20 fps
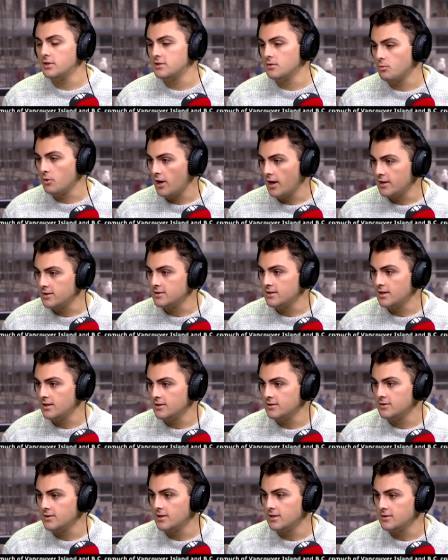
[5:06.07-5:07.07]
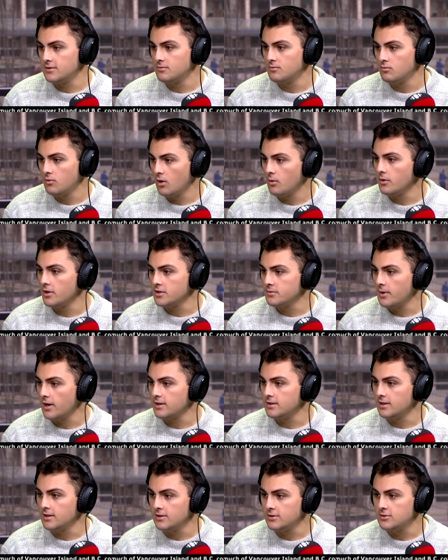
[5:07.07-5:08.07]
surprised. That is that is what we're
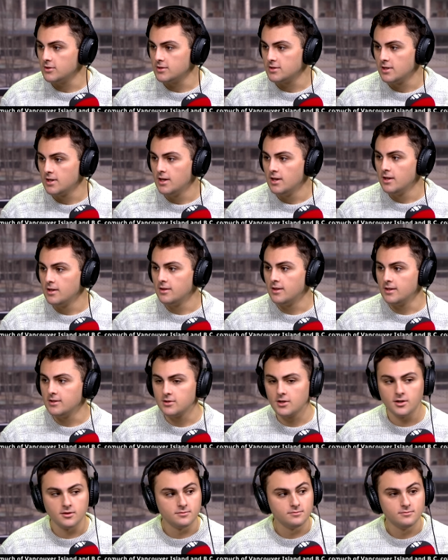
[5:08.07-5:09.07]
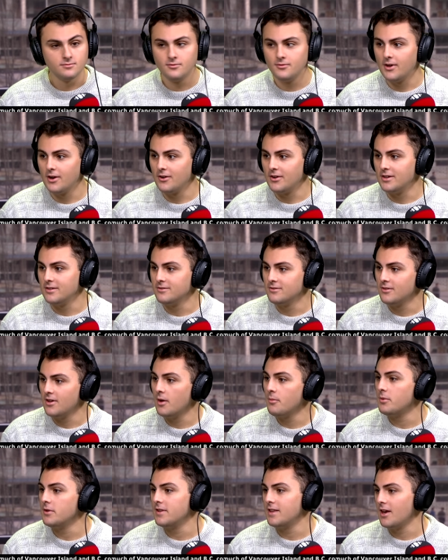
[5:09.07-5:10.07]
expecting. It's just things are very
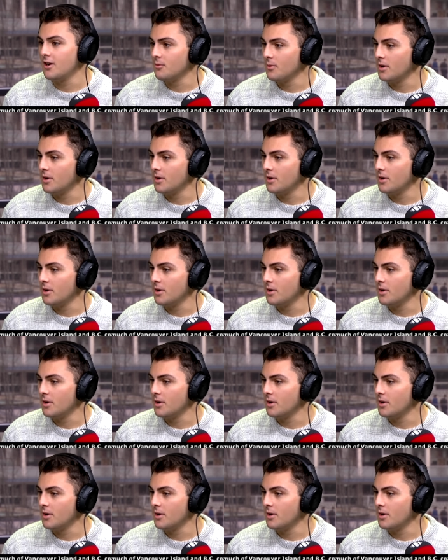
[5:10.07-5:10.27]
up in the air